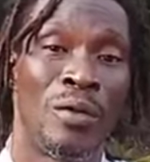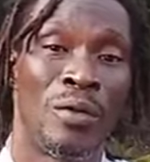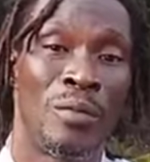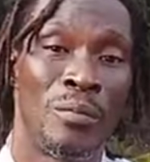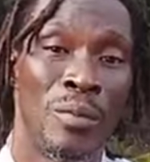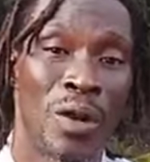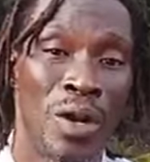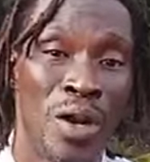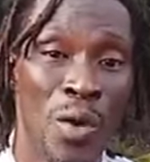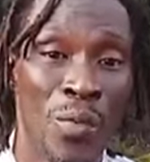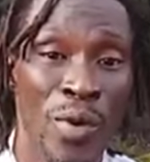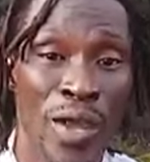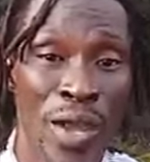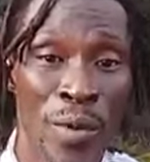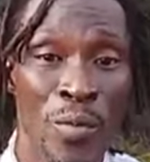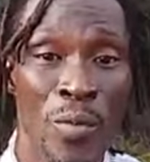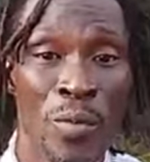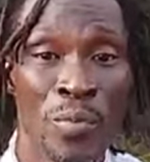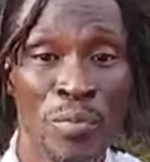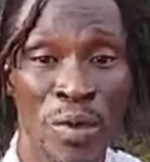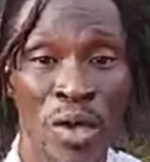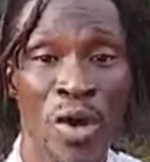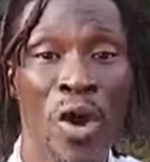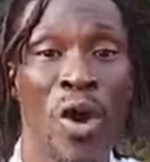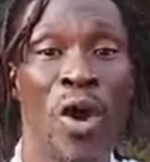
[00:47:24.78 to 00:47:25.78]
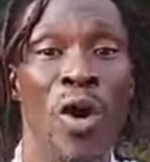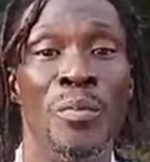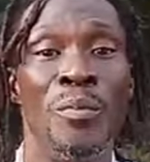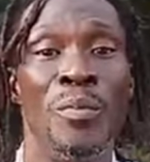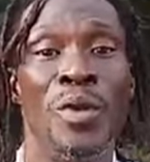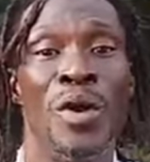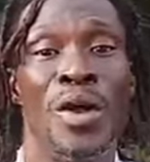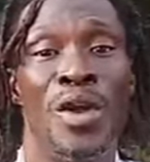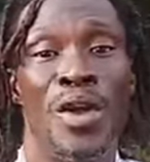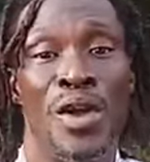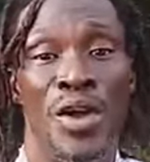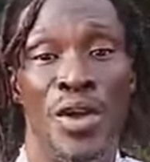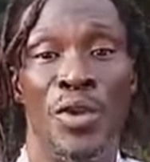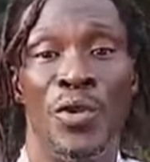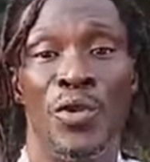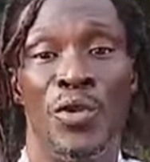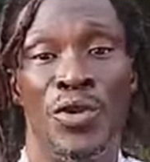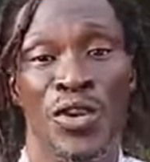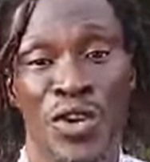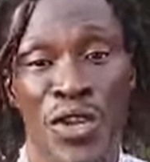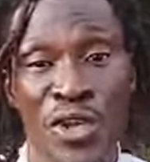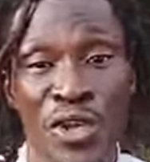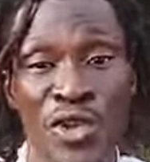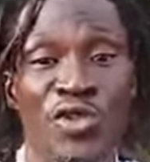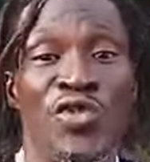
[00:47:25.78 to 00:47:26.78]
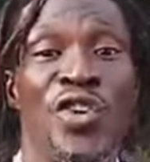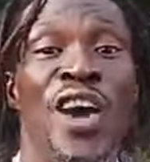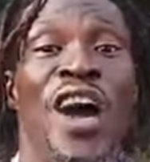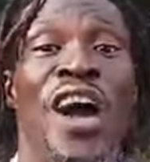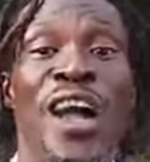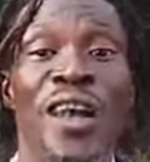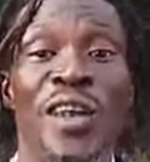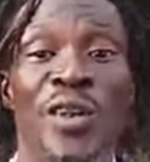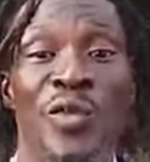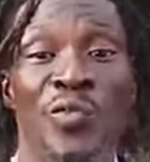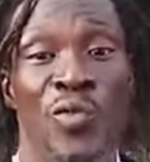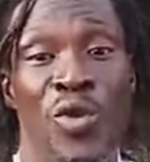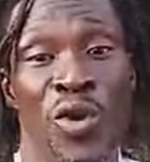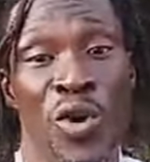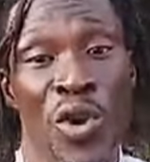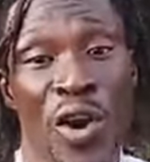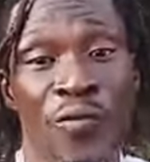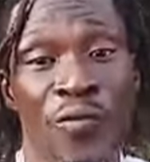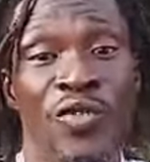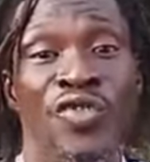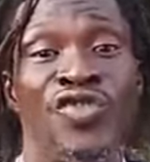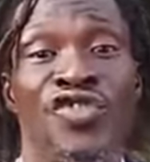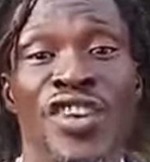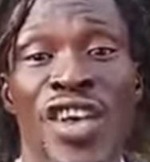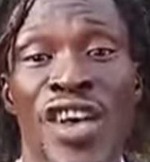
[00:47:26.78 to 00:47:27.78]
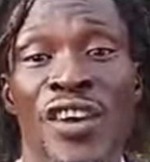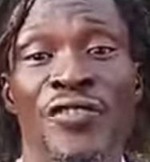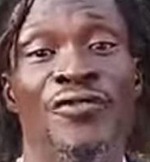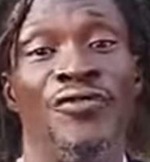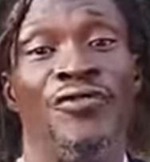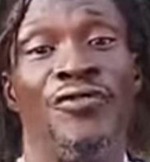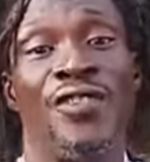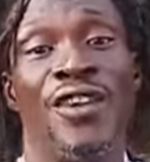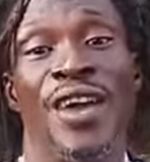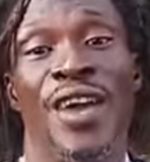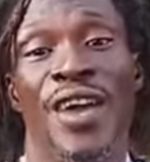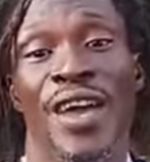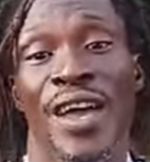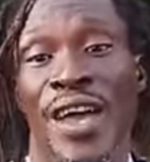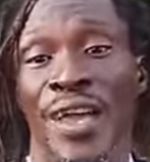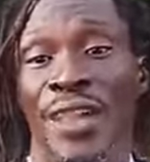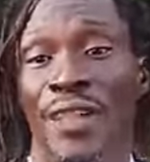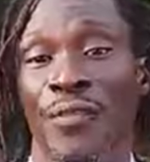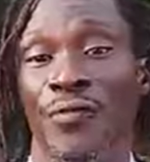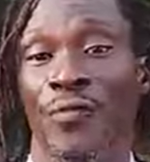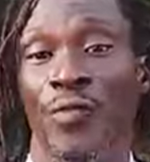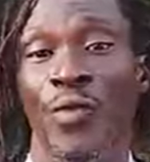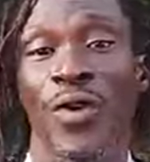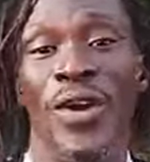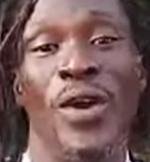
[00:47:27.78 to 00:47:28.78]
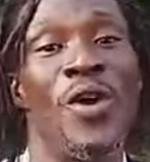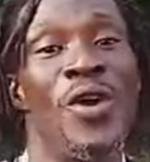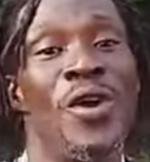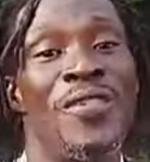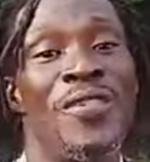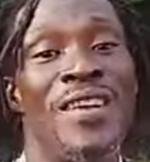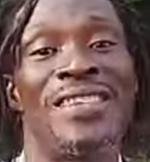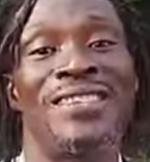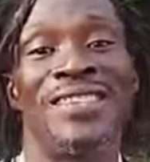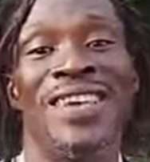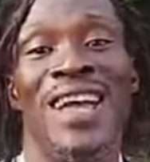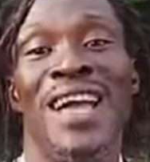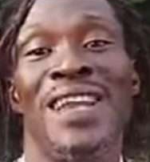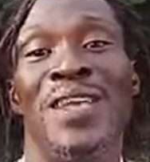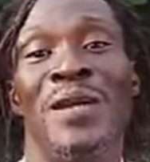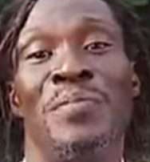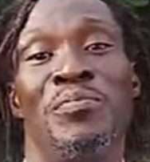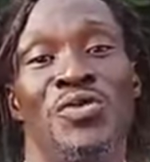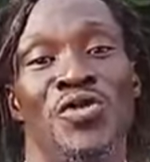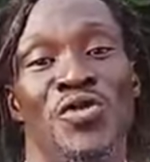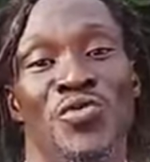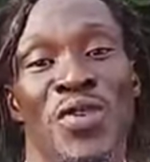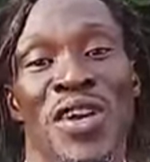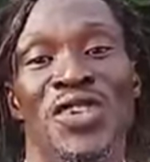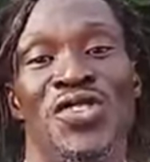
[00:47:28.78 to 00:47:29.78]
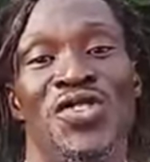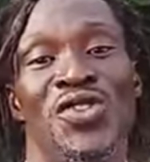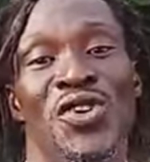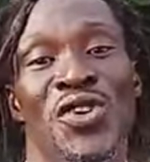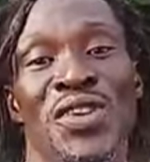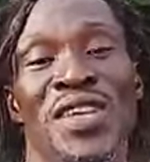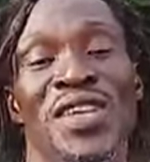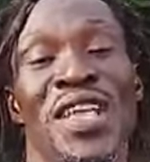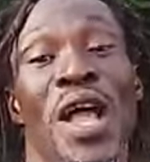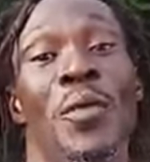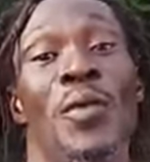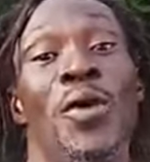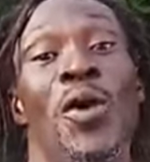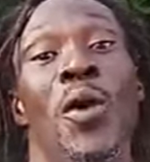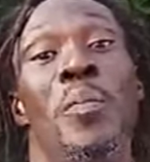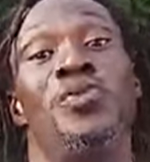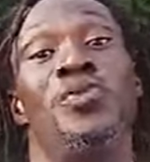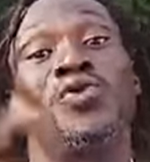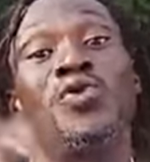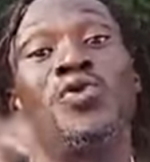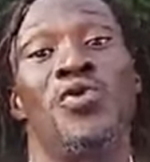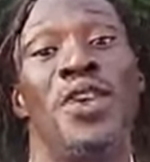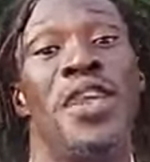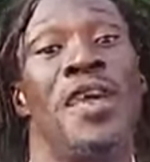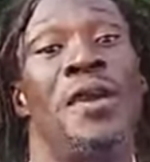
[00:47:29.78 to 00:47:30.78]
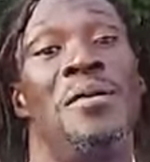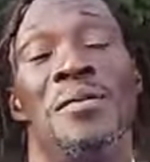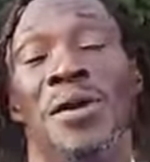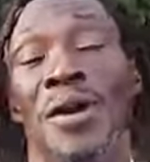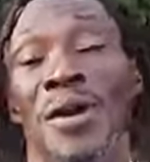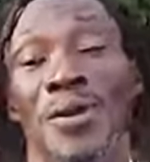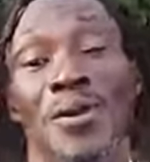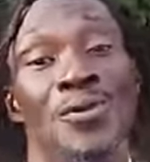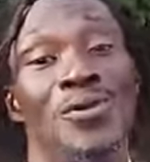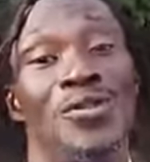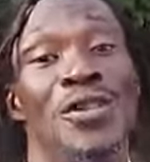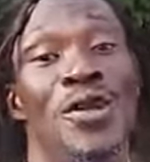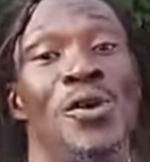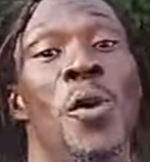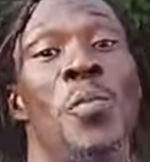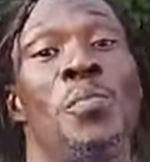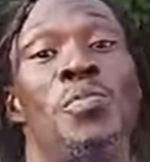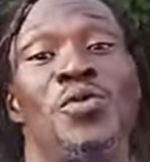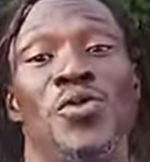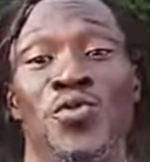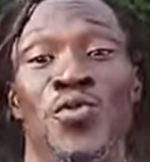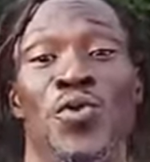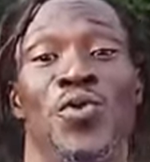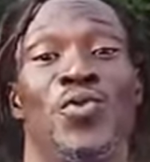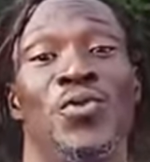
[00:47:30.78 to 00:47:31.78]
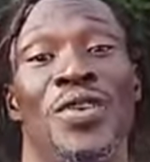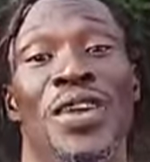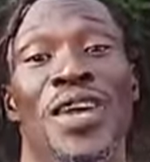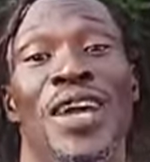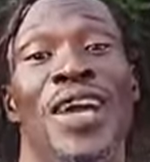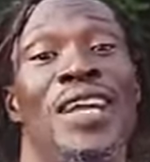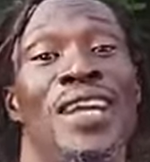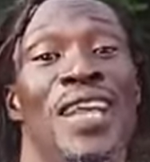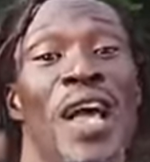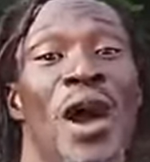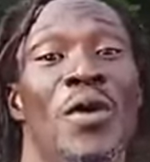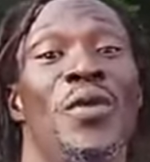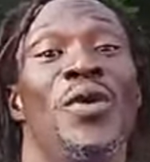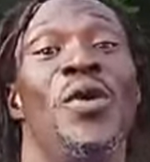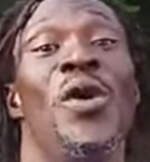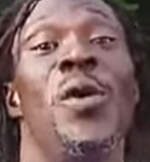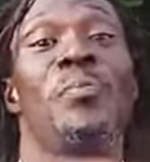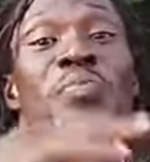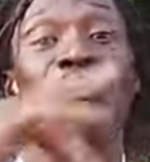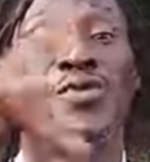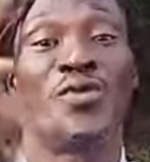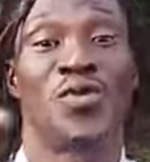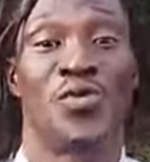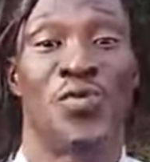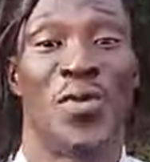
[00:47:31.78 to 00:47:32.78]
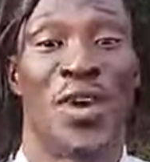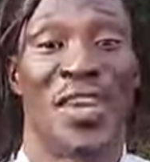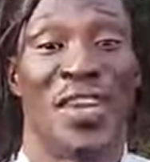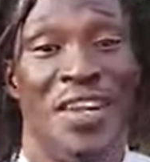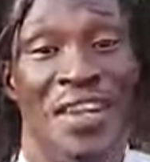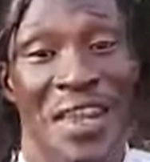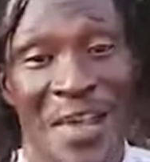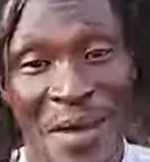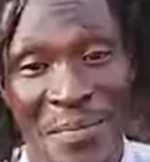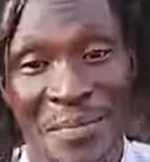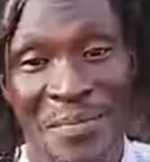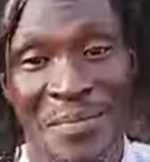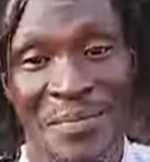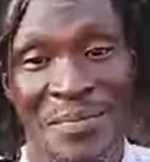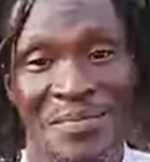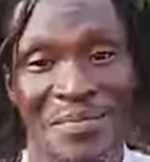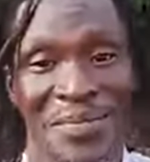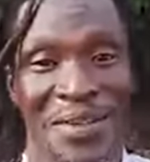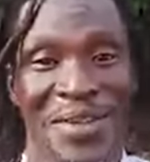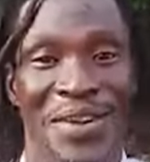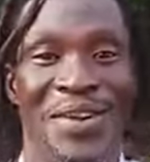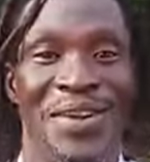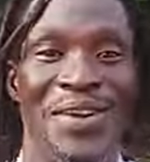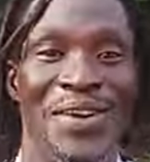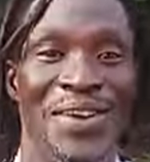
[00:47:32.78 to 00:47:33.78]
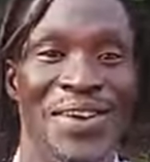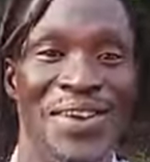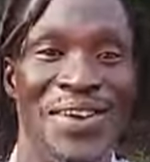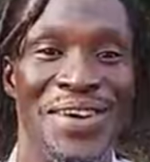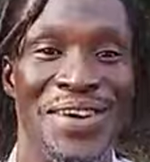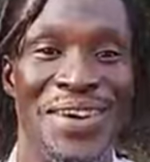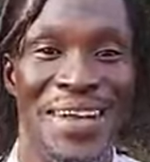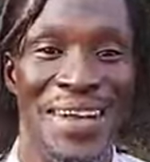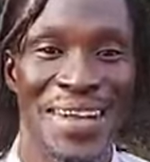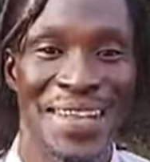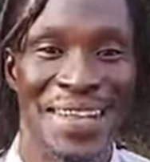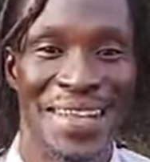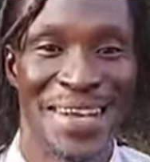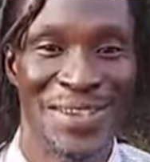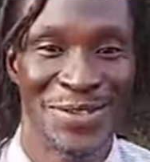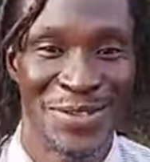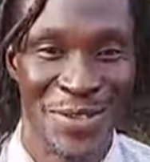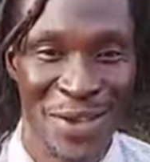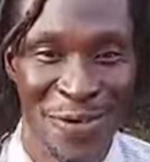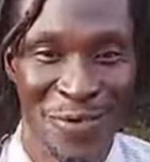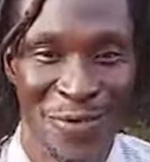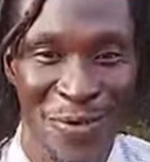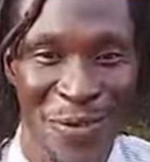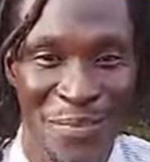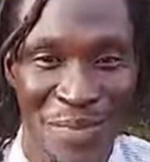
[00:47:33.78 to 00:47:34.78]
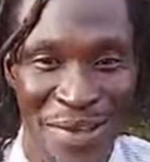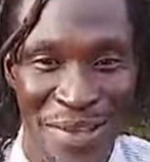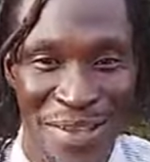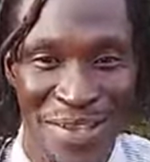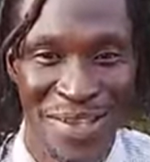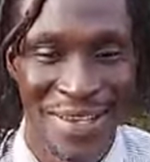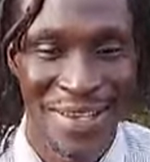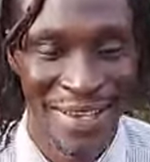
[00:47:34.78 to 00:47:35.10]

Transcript: But let we able to become, you know, neutral, we love ourselves. And if we go create any persuasion, now we go persuade them. Not saying go persuade we. Now we go persuade them. You know, I say for be.